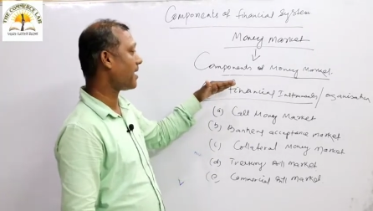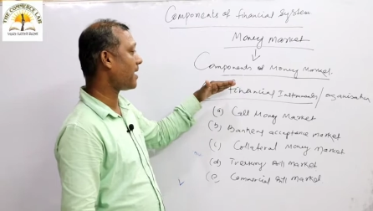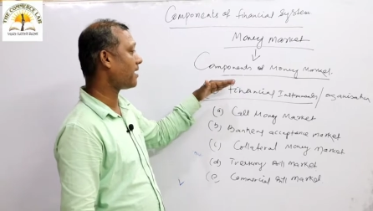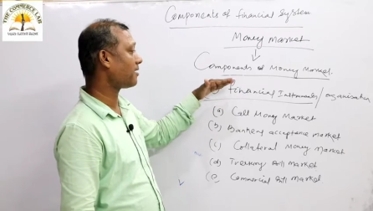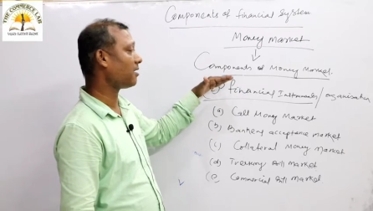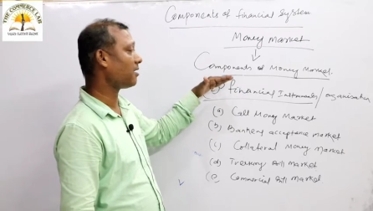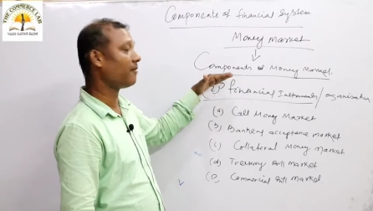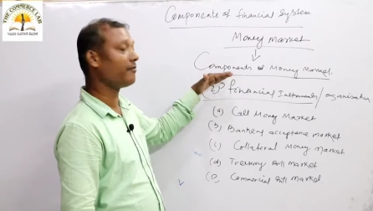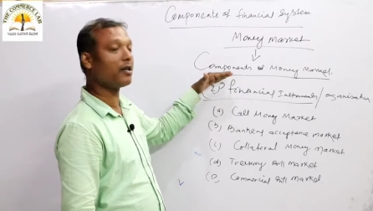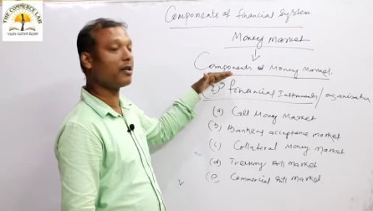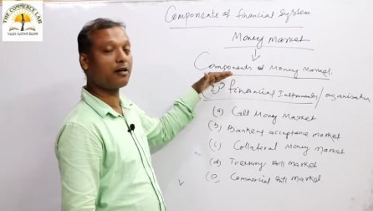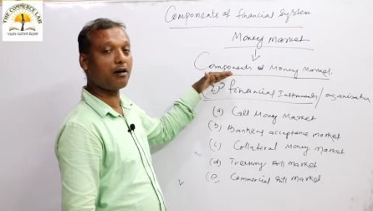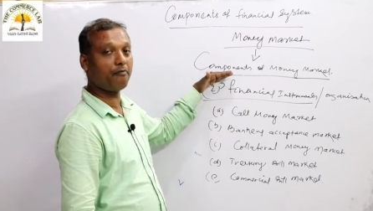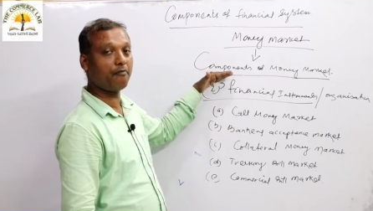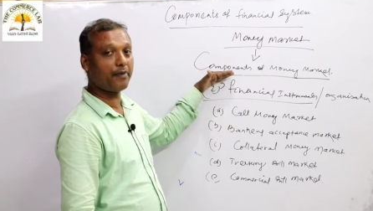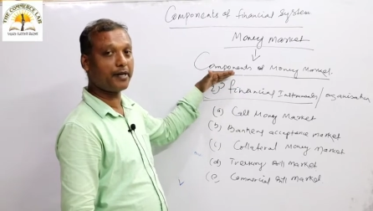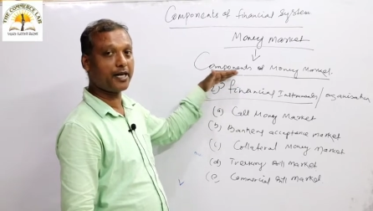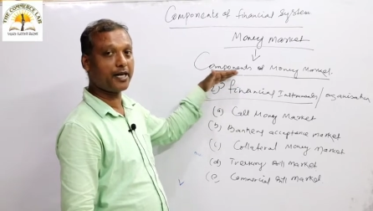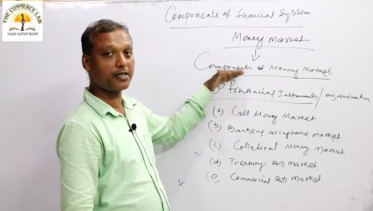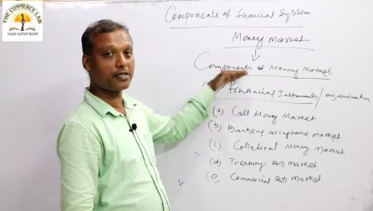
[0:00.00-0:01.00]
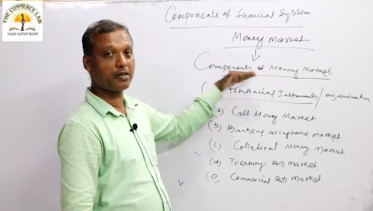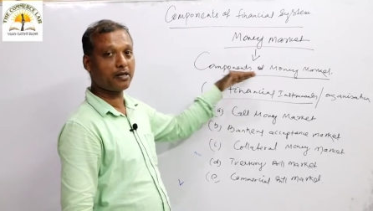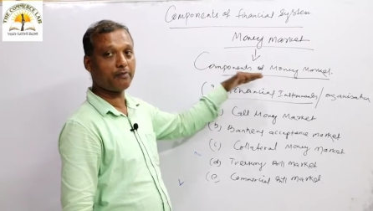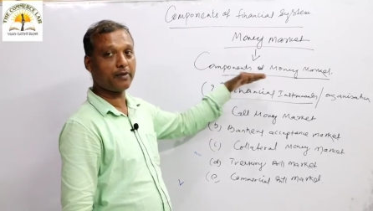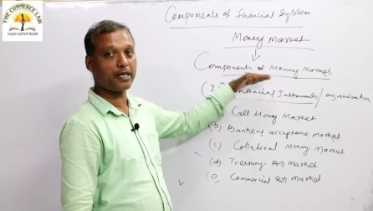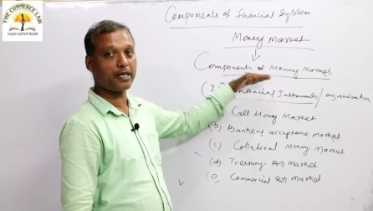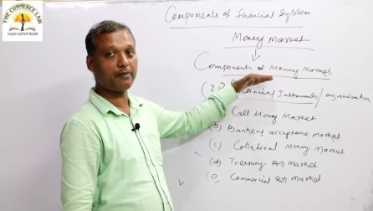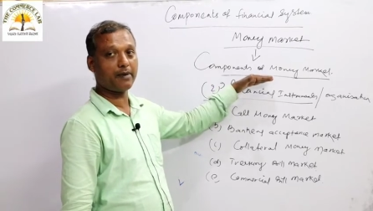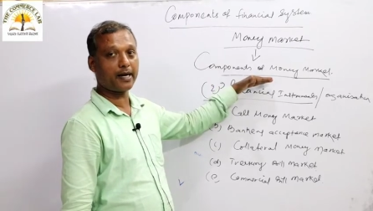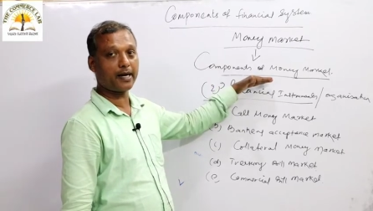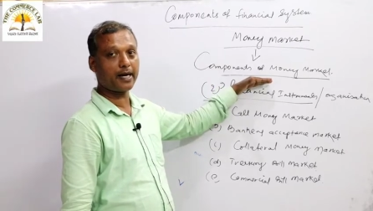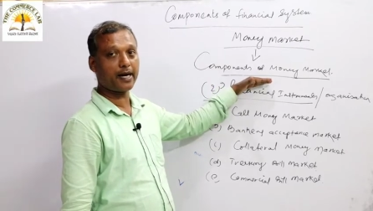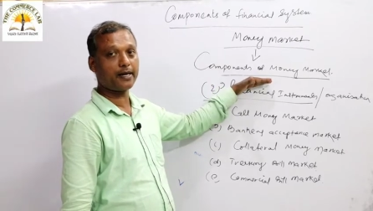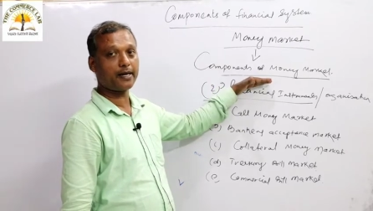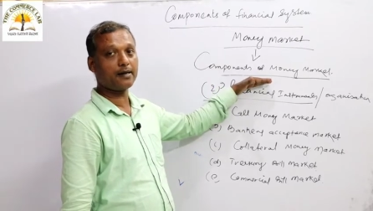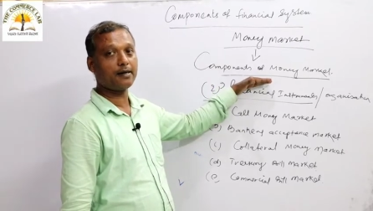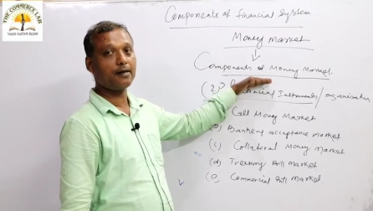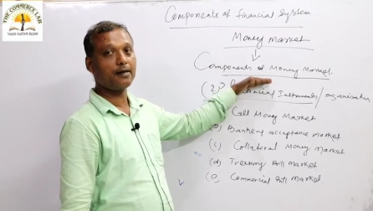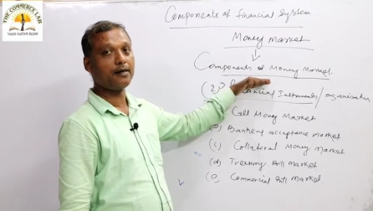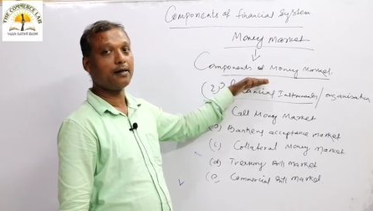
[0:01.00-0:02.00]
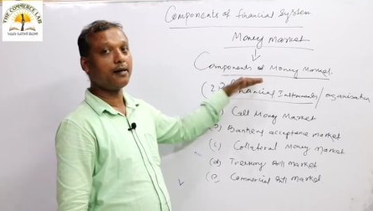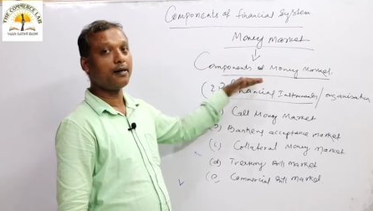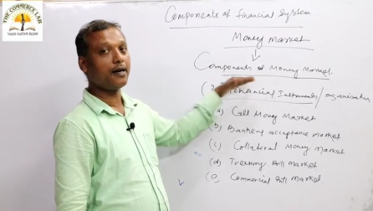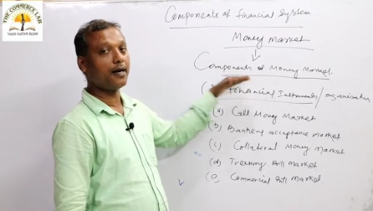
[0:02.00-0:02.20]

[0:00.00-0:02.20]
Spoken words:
part of the components of money market,